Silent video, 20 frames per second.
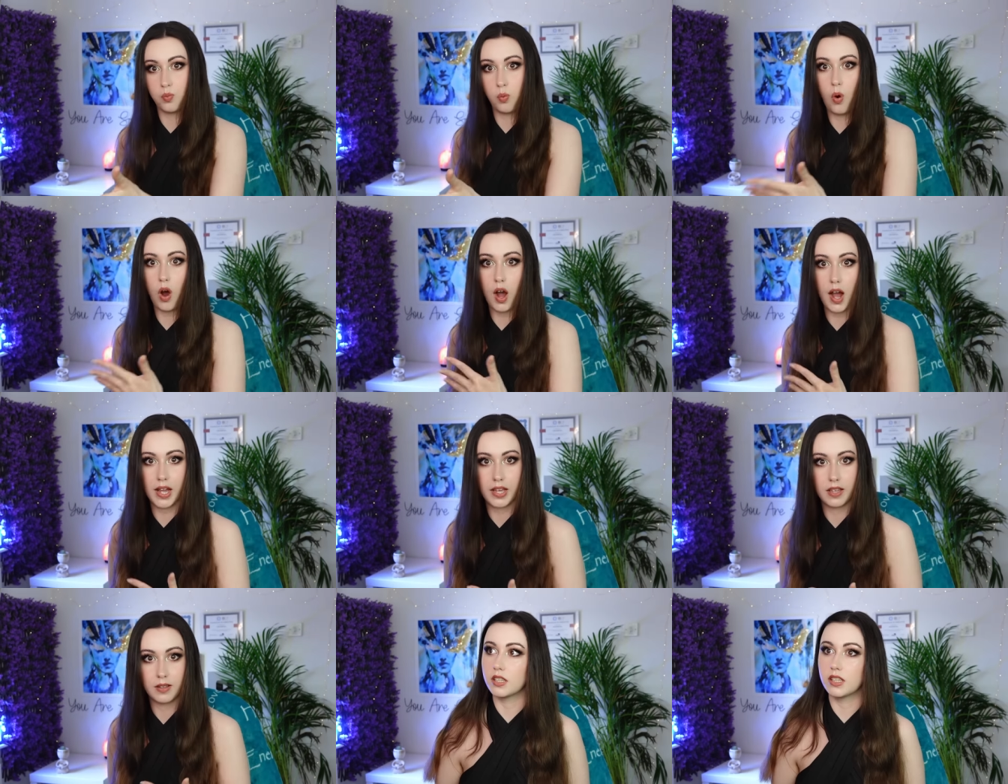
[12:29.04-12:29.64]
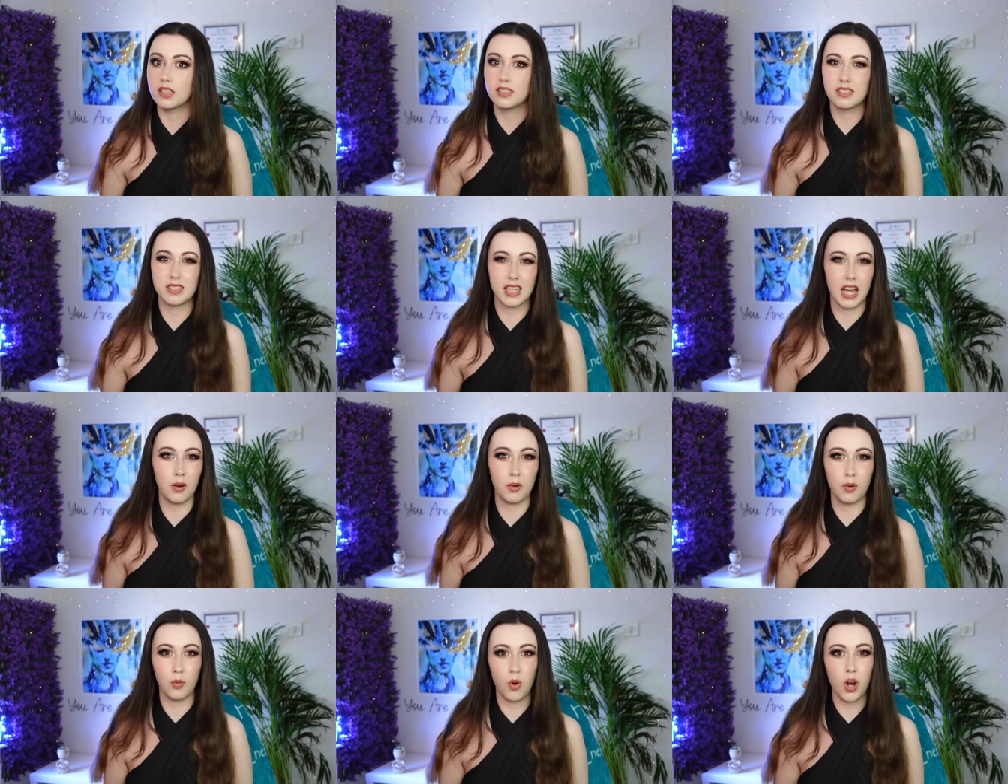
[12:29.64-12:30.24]
why. And this is
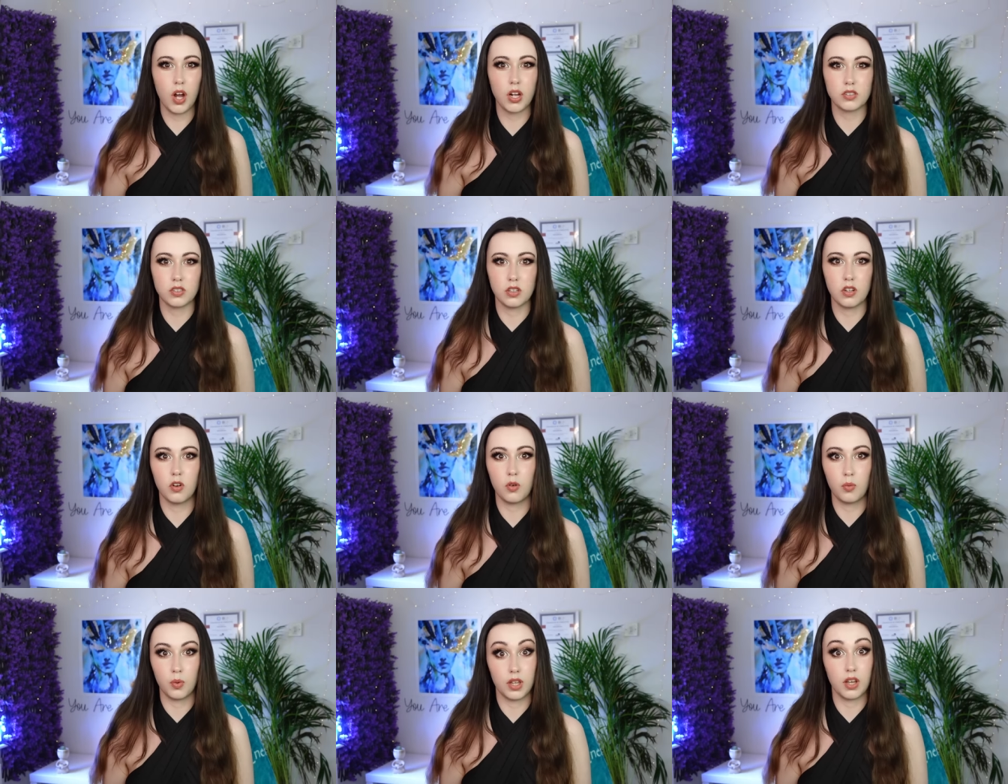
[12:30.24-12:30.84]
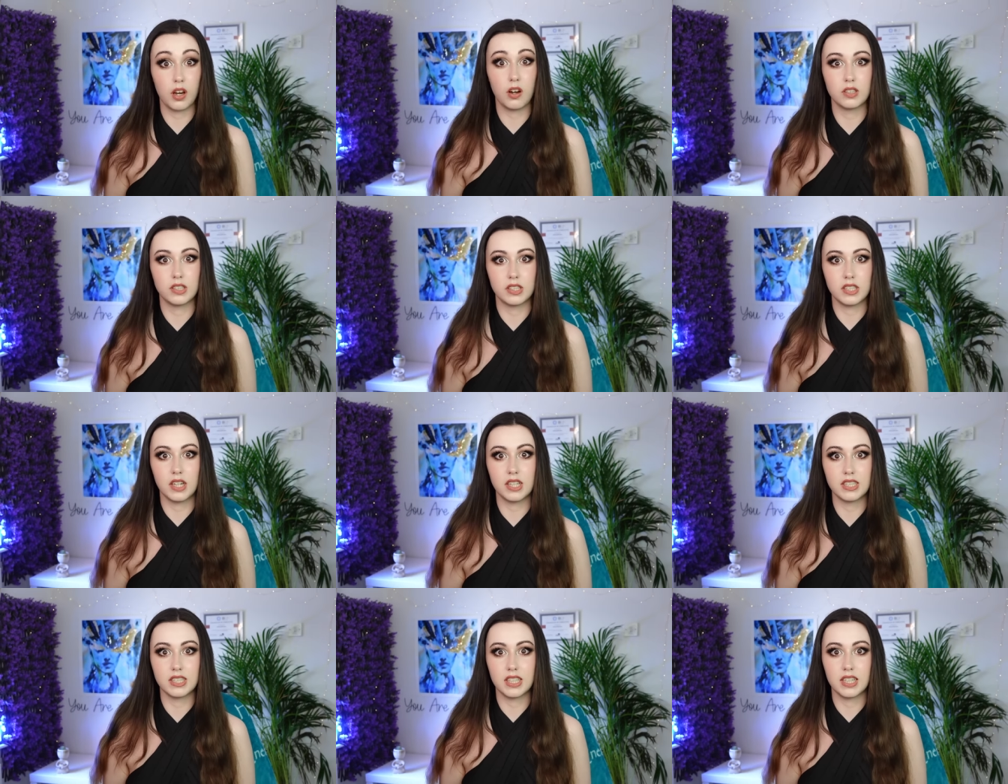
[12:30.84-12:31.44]
how it works a lot with our
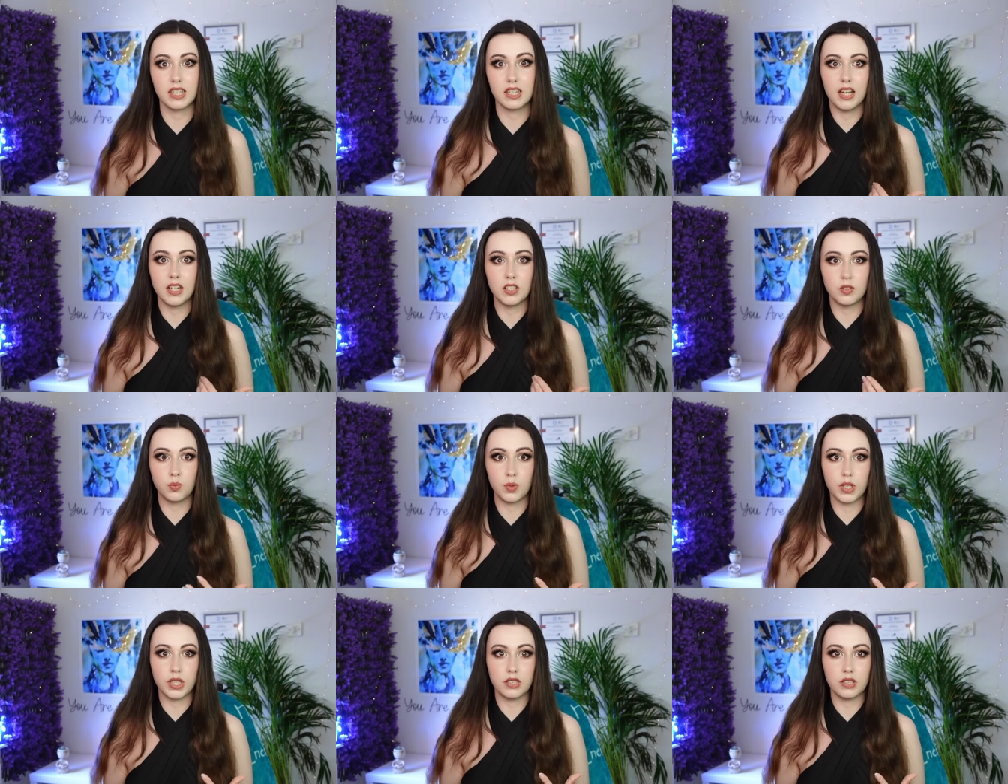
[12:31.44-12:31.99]
DID, is